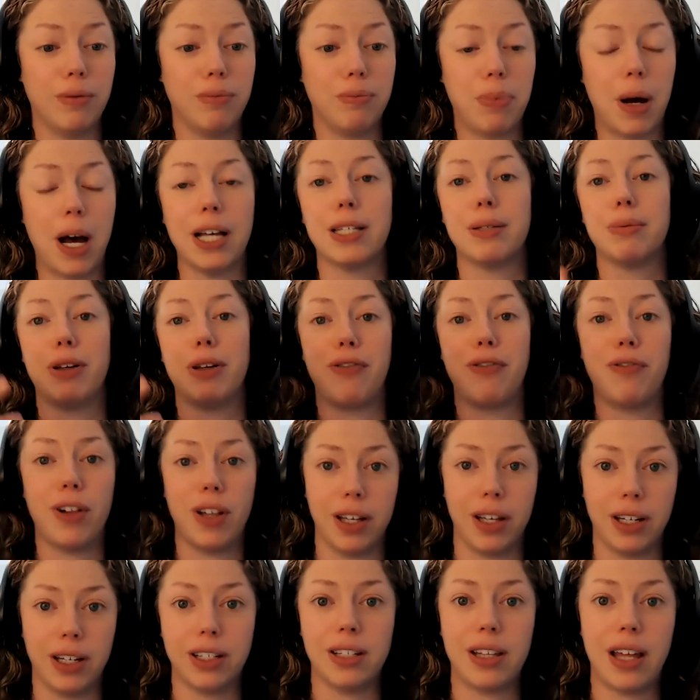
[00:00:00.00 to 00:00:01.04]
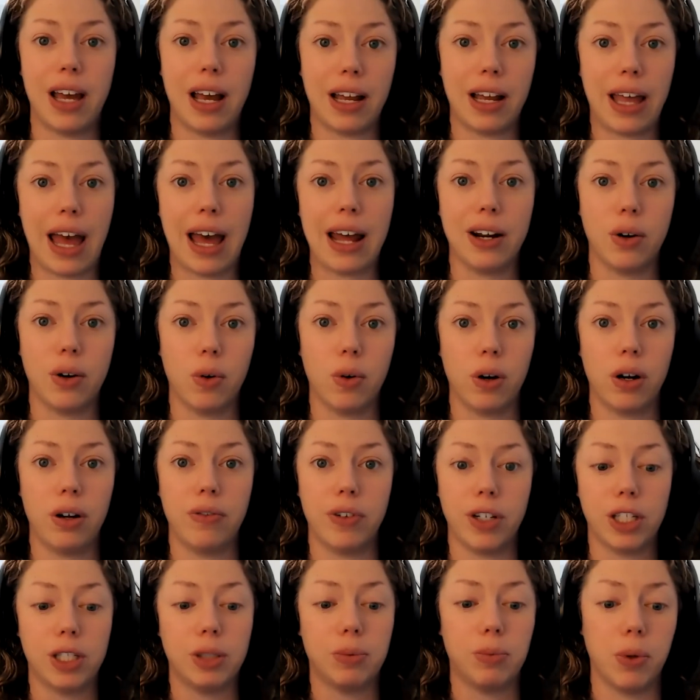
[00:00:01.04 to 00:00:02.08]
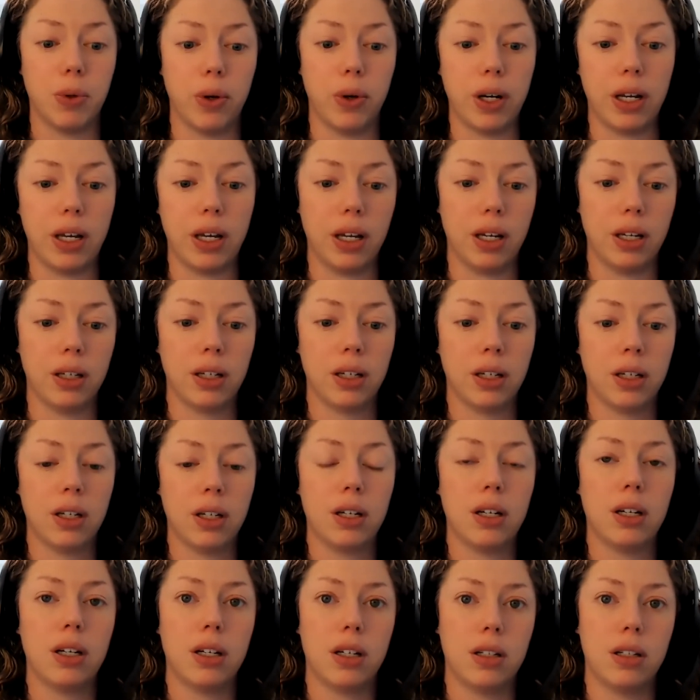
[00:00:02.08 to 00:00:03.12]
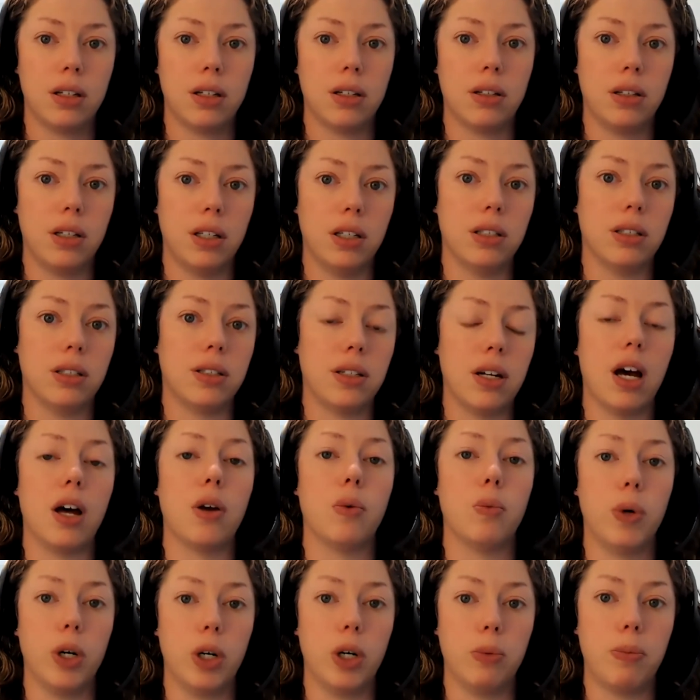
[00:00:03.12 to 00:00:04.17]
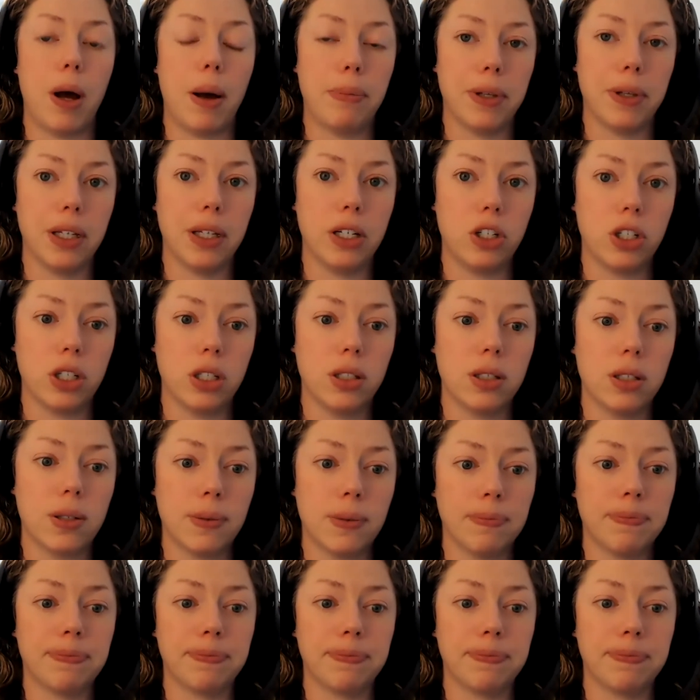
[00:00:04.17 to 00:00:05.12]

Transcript: possibly falling into that category of exploiting these non-weird populations.